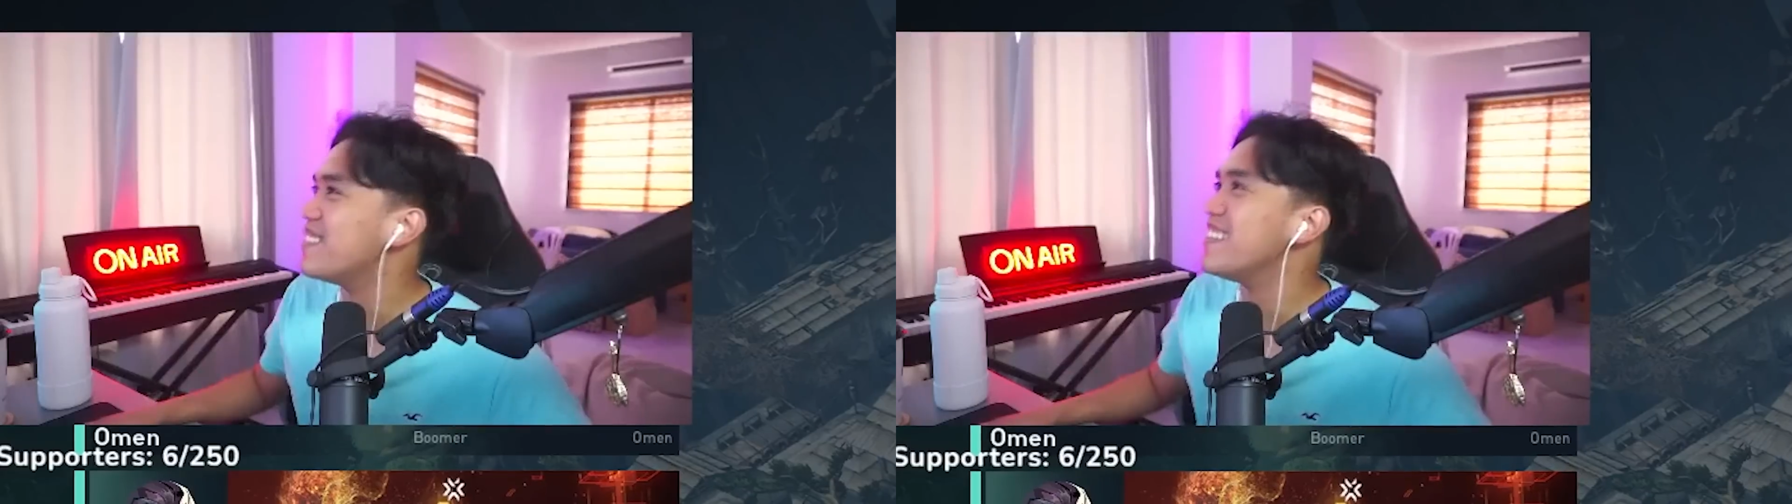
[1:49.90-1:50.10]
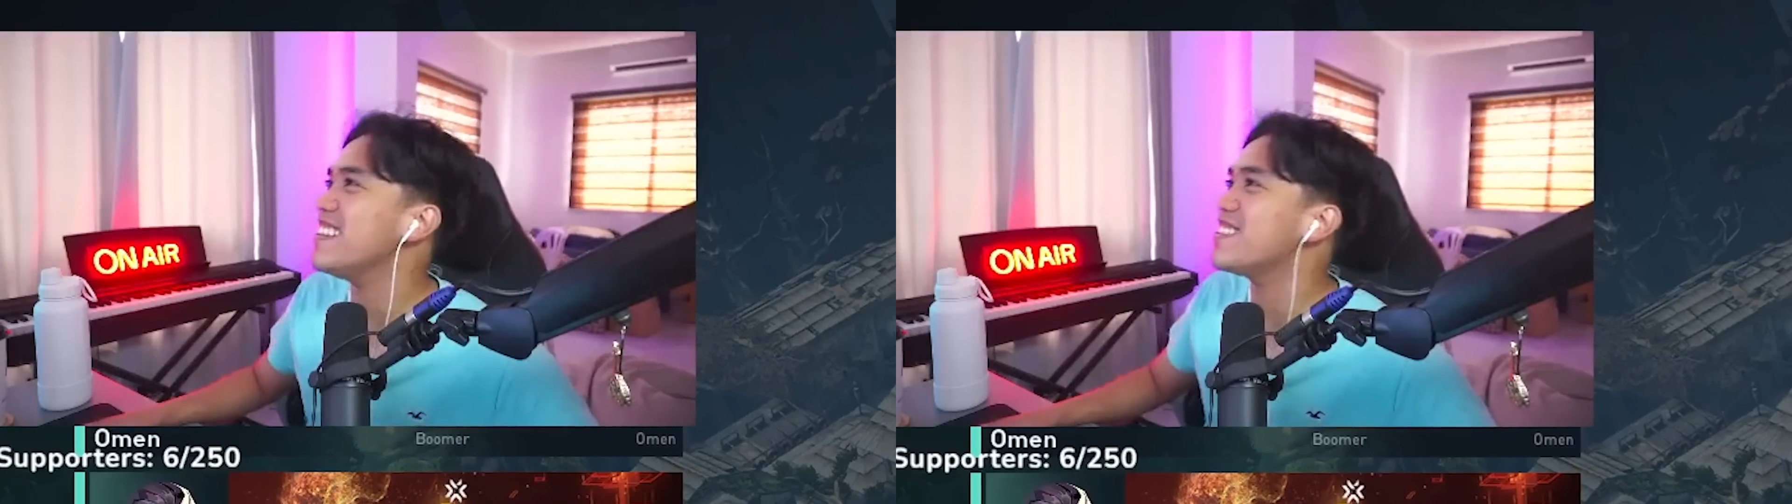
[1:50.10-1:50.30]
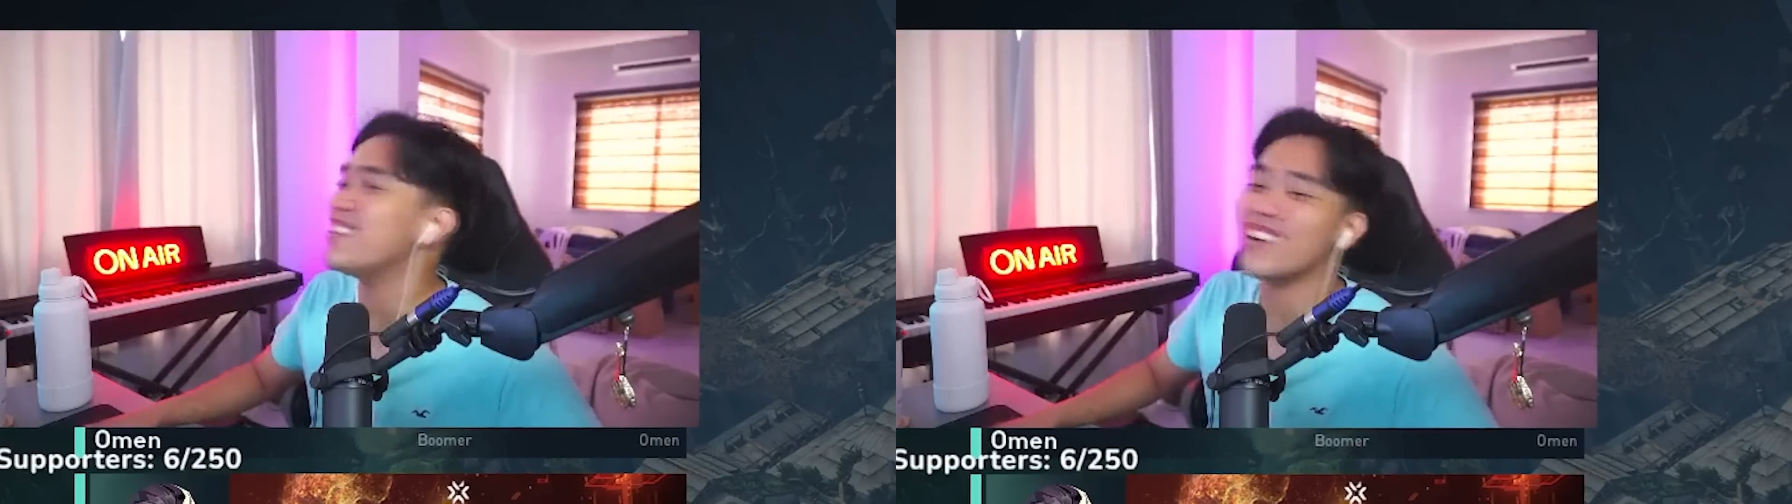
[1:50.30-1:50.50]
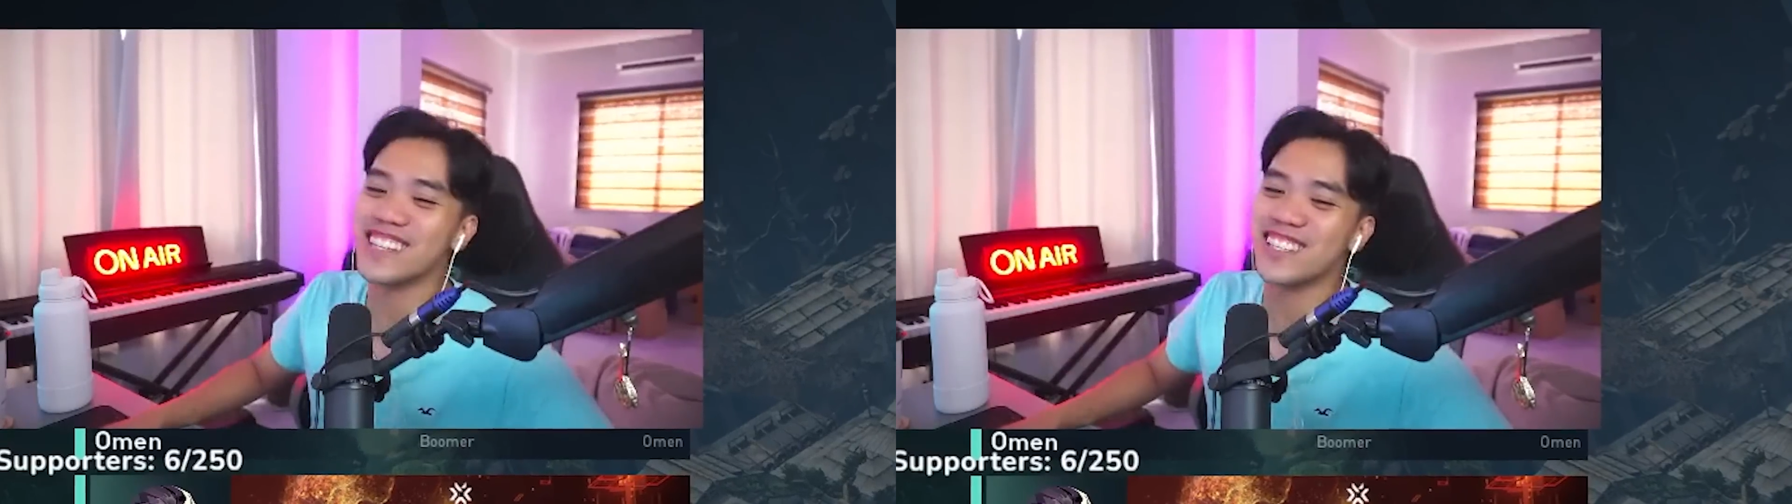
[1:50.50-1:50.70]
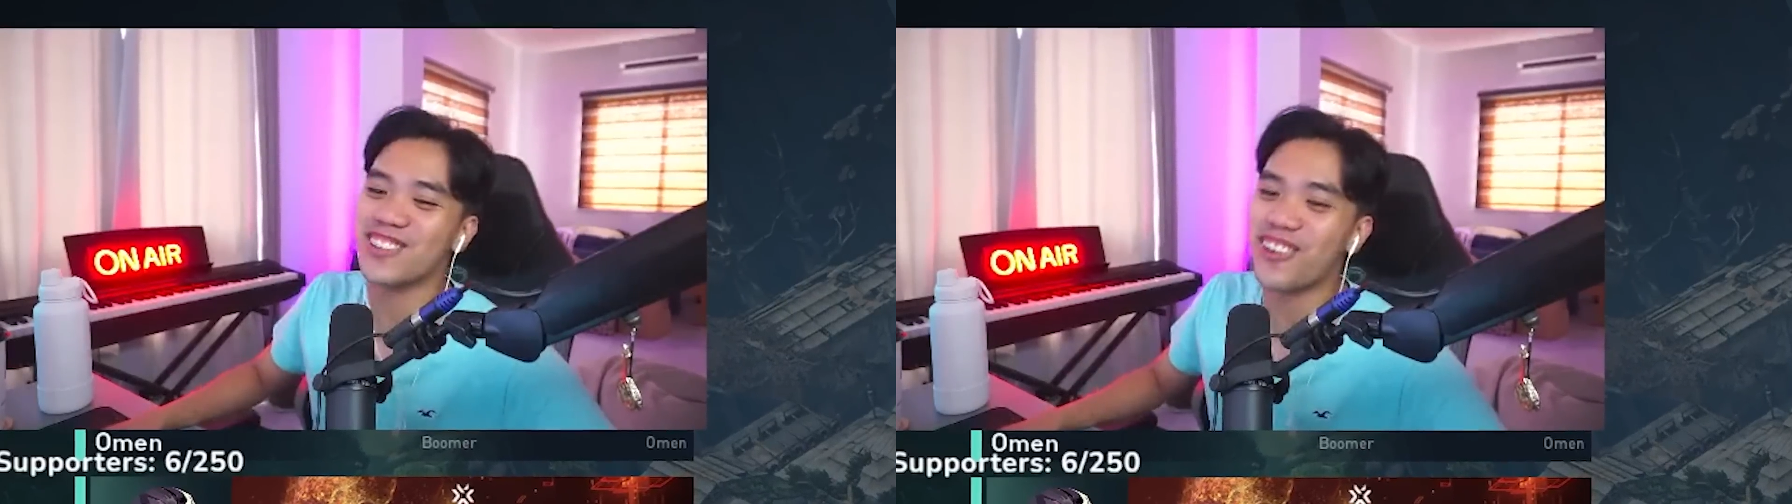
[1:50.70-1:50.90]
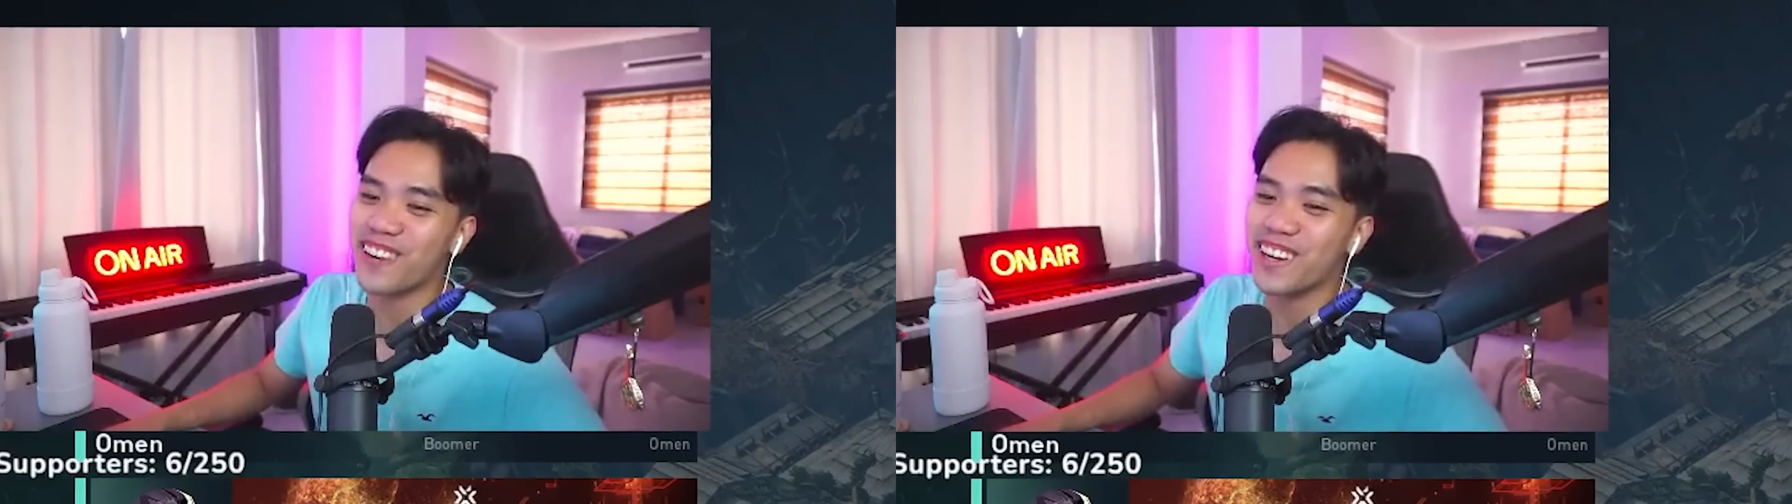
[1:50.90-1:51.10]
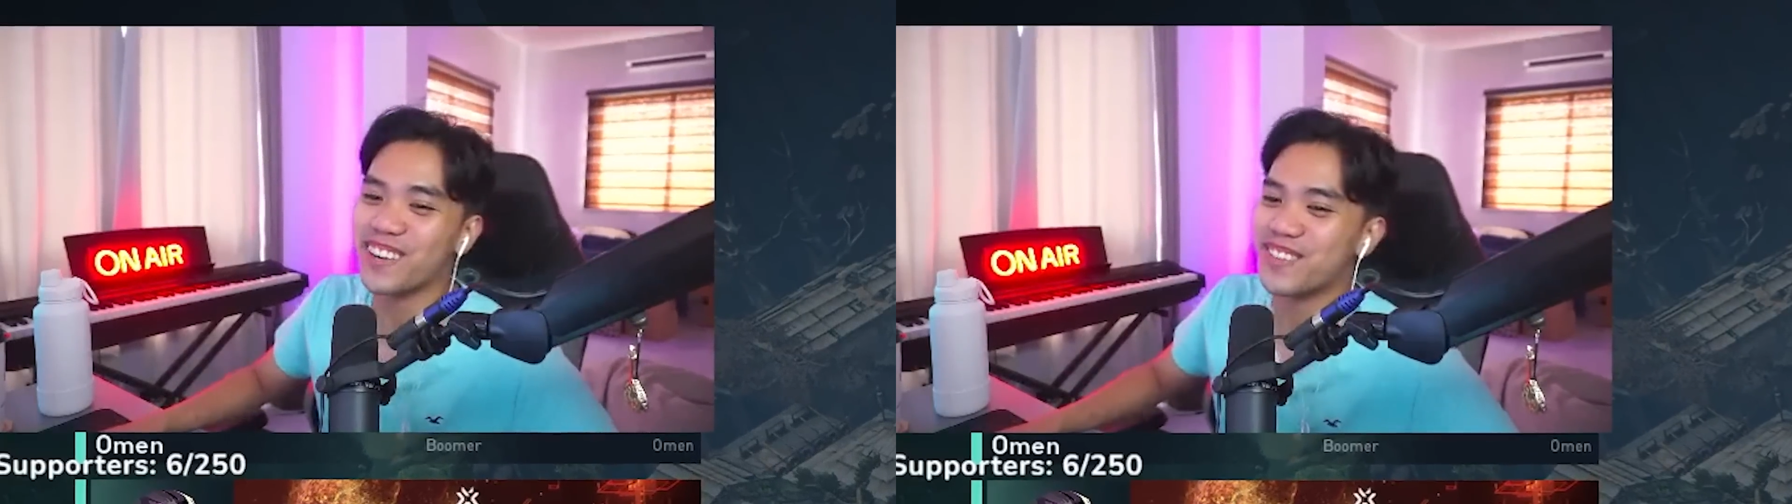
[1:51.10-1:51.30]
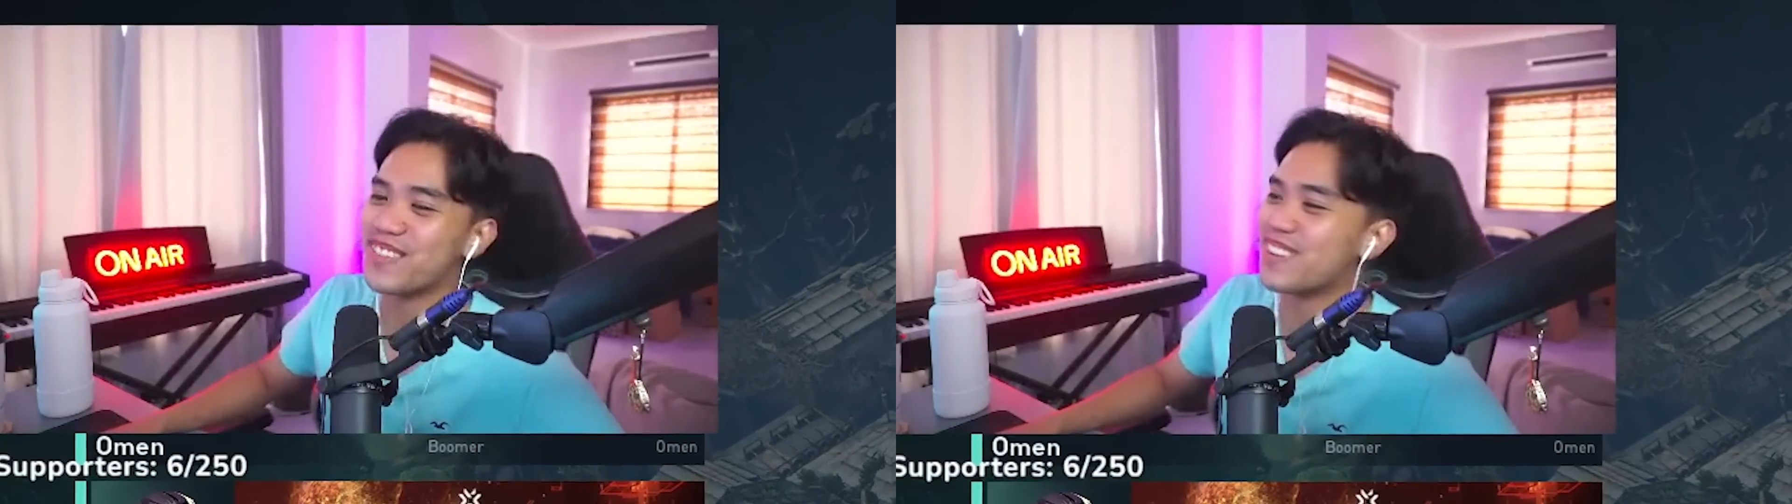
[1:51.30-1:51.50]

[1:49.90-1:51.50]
need to know the story of